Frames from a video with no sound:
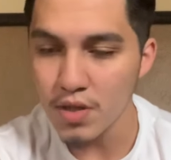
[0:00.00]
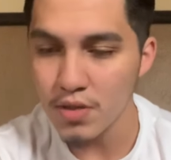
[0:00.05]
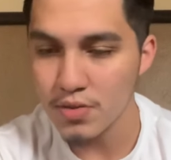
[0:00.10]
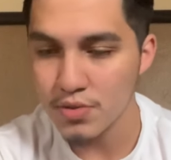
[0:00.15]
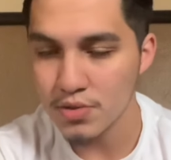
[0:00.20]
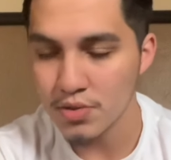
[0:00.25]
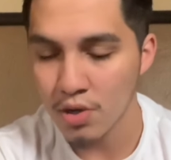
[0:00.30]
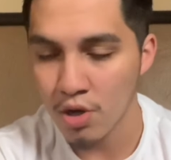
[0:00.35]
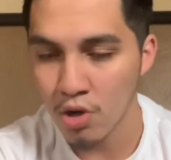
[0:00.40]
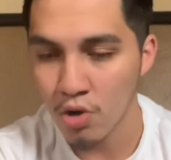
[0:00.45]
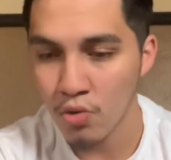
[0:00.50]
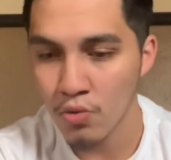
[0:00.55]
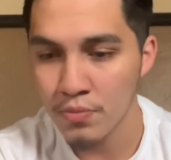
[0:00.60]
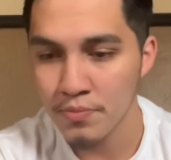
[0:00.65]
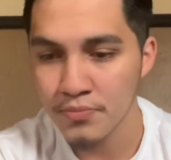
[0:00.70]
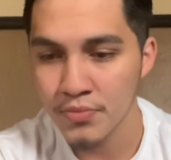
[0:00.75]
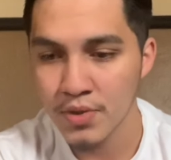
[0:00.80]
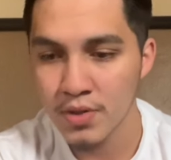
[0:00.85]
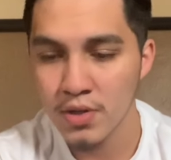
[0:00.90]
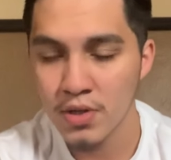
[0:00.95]
So
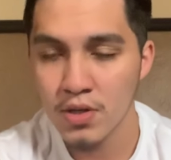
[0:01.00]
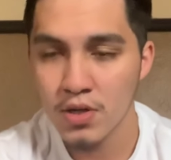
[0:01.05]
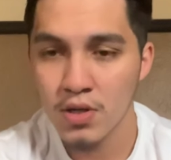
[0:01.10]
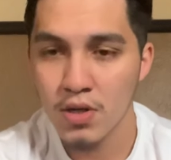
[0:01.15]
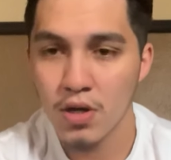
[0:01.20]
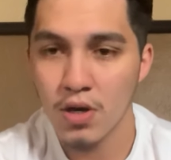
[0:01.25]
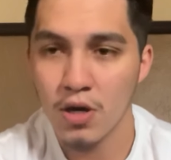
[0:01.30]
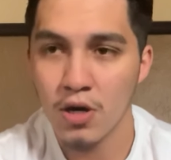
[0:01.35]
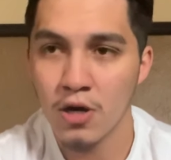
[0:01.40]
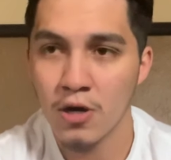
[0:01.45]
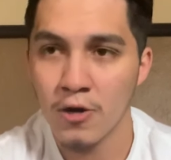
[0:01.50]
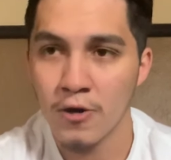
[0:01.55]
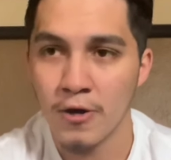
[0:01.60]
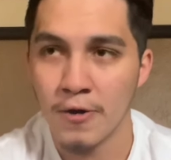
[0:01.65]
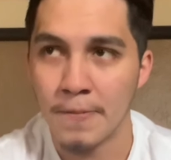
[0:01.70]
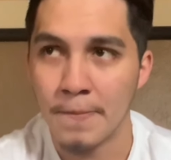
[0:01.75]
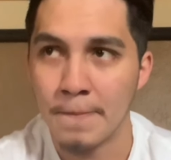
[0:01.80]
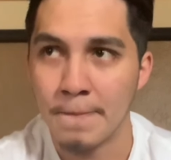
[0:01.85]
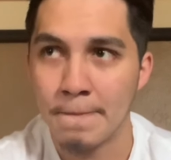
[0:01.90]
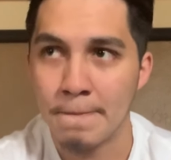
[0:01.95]

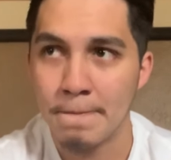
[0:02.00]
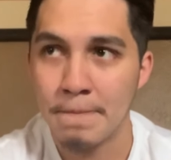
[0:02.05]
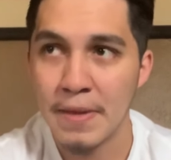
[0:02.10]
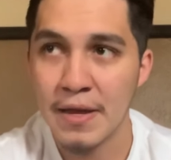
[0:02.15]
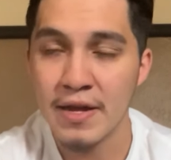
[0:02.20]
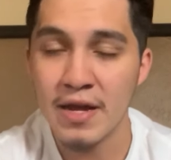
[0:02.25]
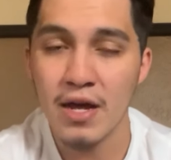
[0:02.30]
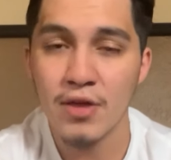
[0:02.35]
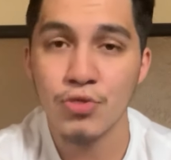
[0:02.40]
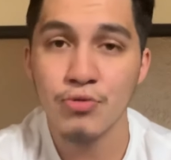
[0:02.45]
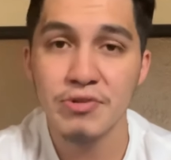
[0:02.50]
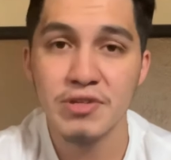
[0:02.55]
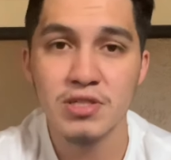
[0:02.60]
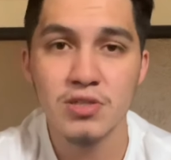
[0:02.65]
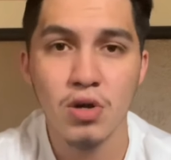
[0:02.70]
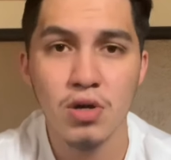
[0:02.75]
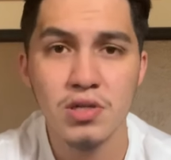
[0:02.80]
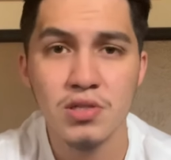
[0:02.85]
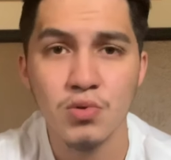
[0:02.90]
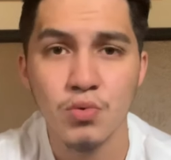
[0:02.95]
um, they got three
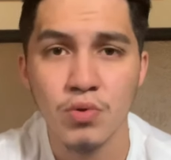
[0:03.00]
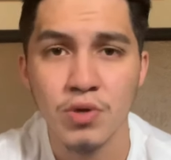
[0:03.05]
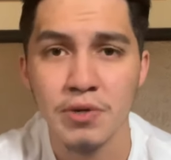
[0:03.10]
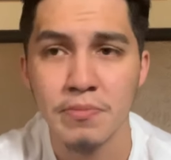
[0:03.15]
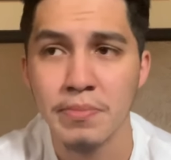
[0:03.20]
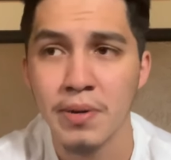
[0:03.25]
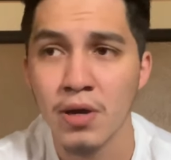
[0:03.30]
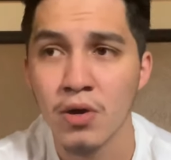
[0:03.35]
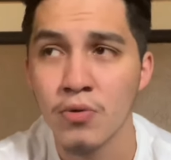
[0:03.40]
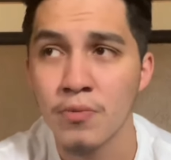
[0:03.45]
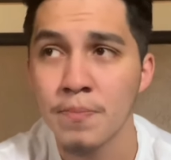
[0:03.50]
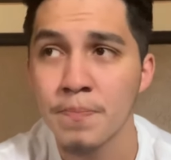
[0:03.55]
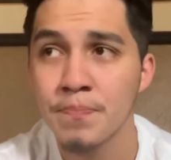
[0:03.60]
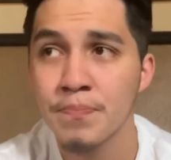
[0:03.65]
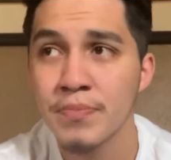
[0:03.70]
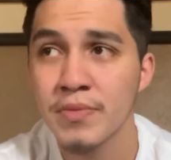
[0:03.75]
stars to worry about.